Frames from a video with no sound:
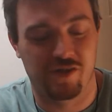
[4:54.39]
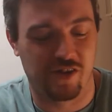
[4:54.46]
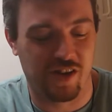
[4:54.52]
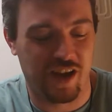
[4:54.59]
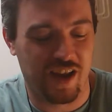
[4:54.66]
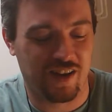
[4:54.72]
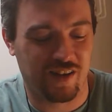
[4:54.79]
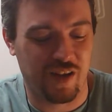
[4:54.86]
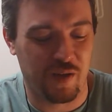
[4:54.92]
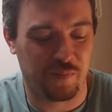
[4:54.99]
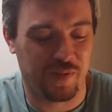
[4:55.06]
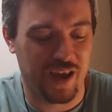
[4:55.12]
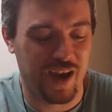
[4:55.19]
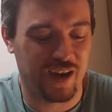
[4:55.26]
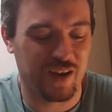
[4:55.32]
She ends
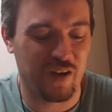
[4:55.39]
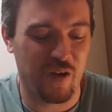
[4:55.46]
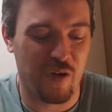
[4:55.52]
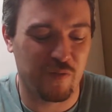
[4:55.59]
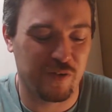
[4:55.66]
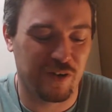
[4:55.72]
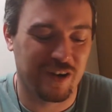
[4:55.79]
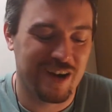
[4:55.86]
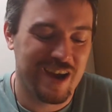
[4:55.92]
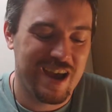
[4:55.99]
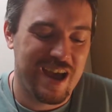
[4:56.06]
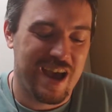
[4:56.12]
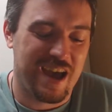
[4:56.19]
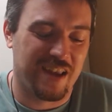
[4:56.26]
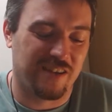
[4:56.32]
up taking over
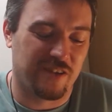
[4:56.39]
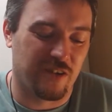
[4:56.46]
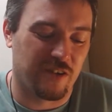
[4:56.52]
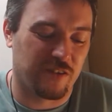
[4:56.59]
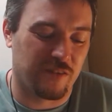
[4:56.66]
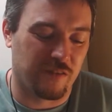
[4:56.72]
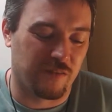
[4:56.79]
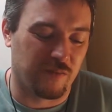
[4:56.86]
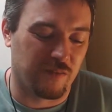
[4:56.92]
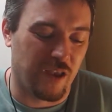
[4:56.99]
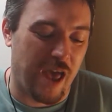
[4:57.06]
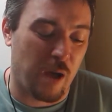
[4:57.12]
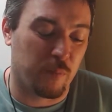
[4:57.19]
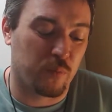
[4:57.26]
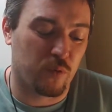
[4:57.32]
and starts
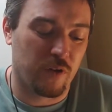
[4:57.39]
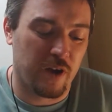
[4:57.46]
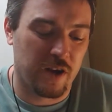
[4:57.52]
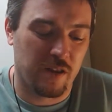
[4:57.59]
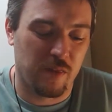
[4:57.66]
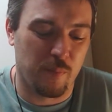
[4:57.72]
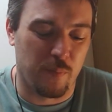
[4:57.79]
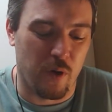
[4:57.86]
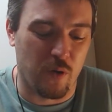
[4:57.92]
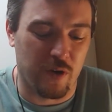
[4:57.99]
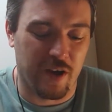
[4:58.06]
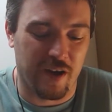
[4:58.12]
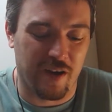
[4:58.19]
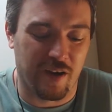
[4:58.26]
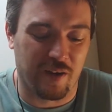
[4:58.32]
operating the
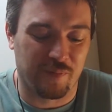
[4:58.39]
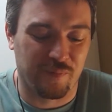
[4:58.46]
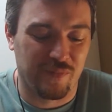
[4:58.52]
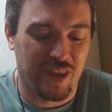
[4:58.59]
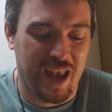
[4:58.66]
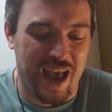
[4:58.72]
boat here.